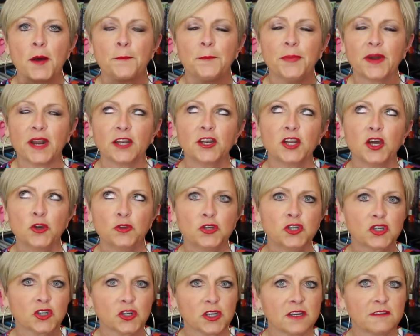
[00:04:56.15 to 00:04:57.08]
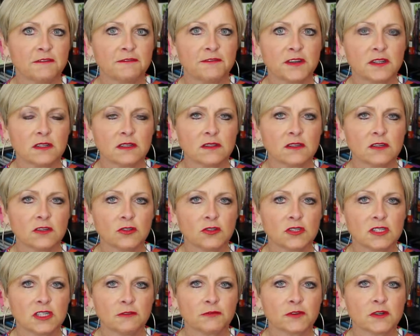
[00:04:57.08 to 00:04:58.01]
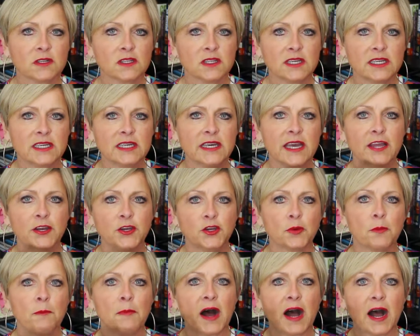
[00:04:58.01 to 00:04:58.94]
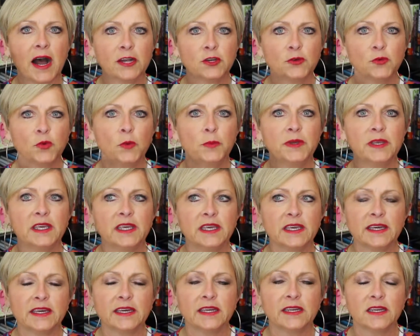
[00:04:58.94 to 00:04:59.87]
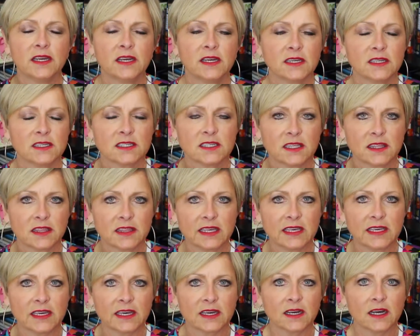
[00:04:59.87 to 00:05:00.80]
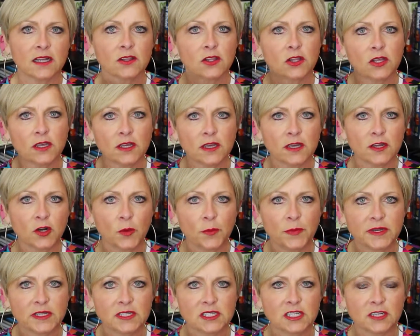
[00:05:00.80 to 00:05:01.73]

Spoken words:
but I know that you're going to feel a little differently, and your mind will begin to think a little bit